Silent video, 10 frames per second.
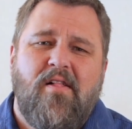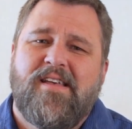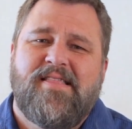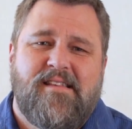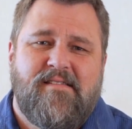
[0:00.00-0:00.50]
all
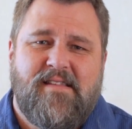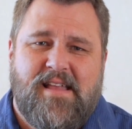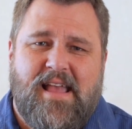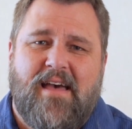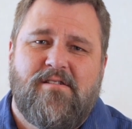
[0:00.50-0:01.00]
in this
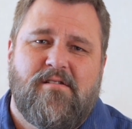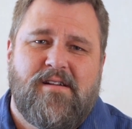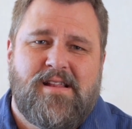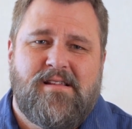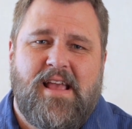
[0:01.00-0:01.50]
together,
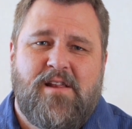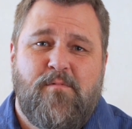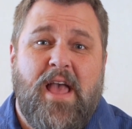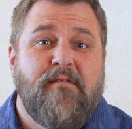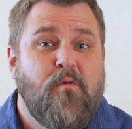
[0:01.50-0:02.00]
and
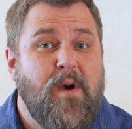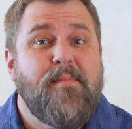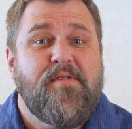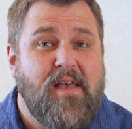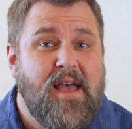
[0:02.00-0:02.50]
we have a
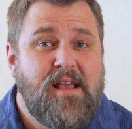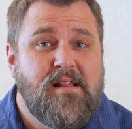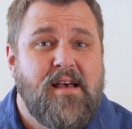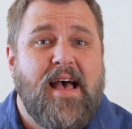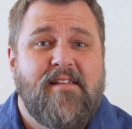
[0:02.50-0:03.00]

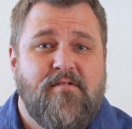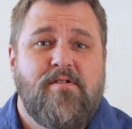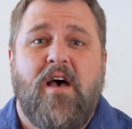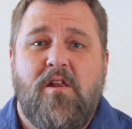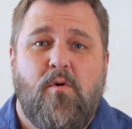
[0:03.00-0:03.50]
website,
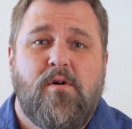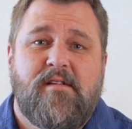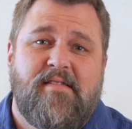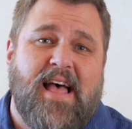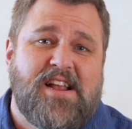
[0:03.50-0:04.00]

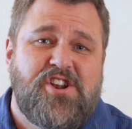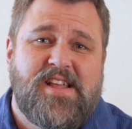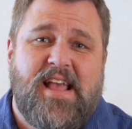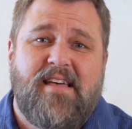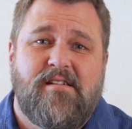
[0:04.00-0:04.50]

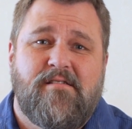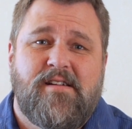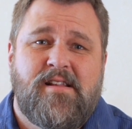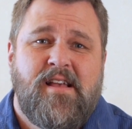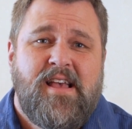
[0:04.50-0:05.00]
hessel.org/together.
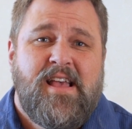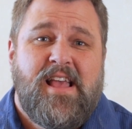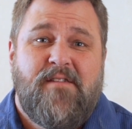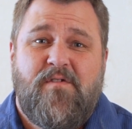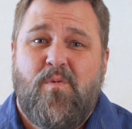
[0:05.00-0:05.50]
And
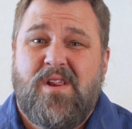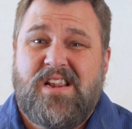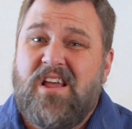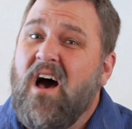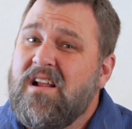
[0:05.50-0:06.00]
if you want
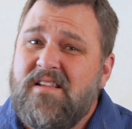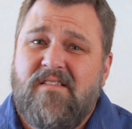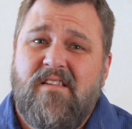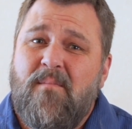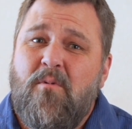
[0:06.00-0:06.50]
to talk to
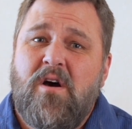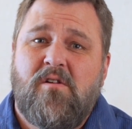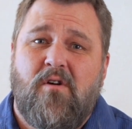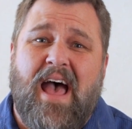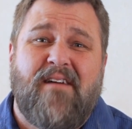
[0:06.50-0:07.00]

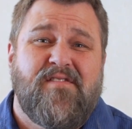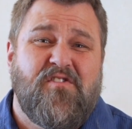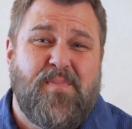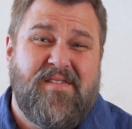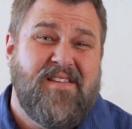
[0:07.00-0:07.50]
someone or have a
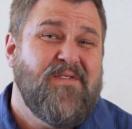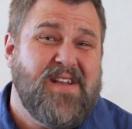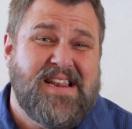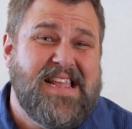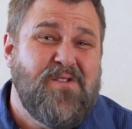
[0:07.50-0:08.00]

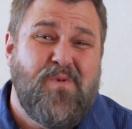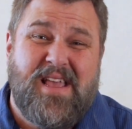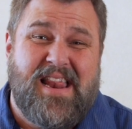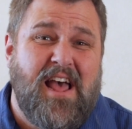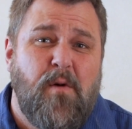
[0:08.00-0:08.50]
specific need we
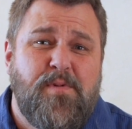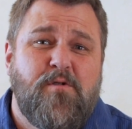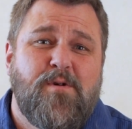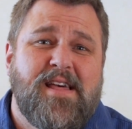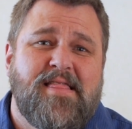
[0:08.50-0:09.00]
can help
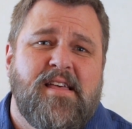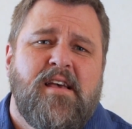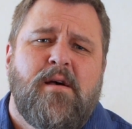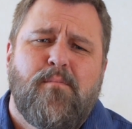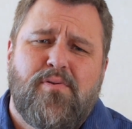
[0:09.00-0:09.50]
you
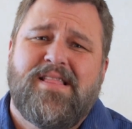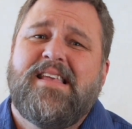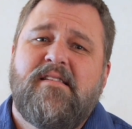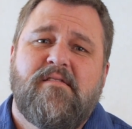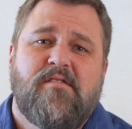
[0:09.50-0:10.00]
with,
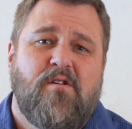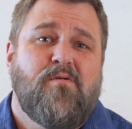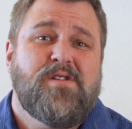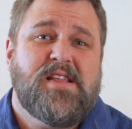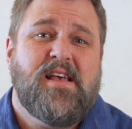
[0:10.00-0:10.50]
please
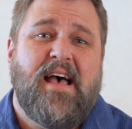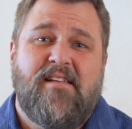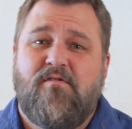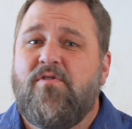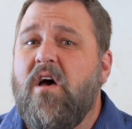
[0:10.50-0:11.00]
go to
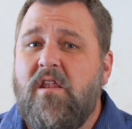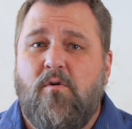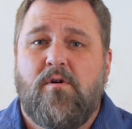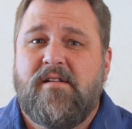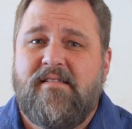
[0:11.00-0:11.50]

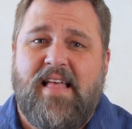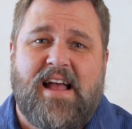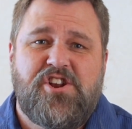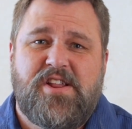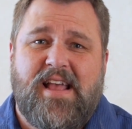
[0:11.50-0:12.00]

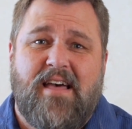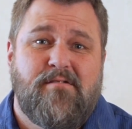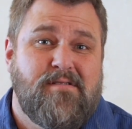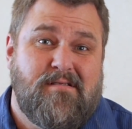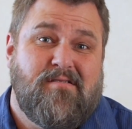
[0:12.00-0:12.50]

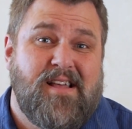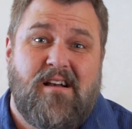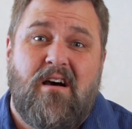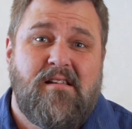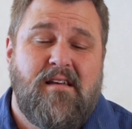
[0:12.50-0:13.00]
hessel.org/together and
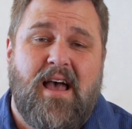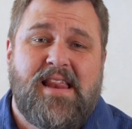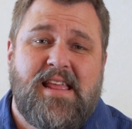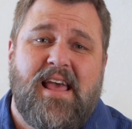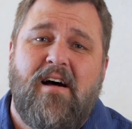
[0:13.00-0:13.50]
click on I
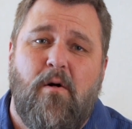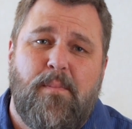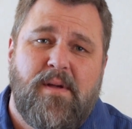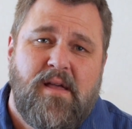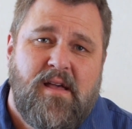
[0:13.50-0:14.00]
Need Help.